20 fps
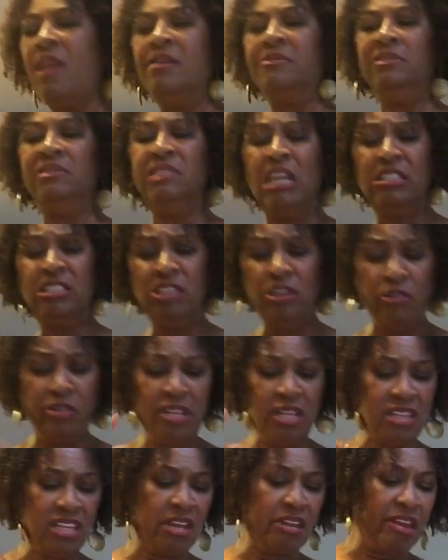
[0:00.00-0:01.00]
that's the
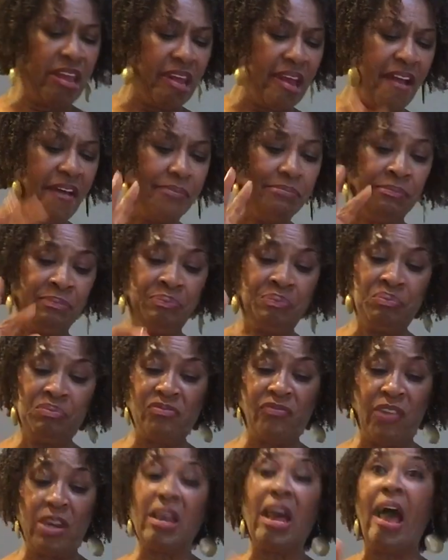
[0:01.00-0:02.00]
only thing that I
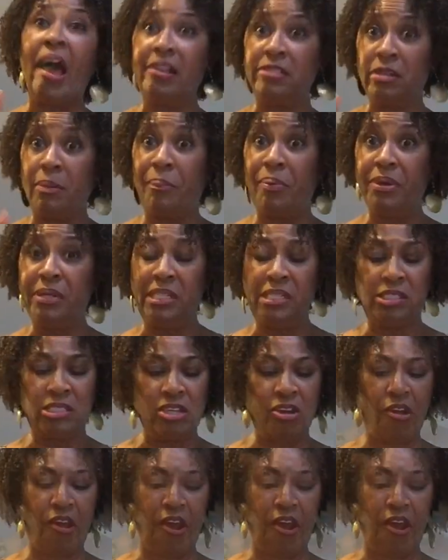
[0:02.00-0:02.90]
forgot to put into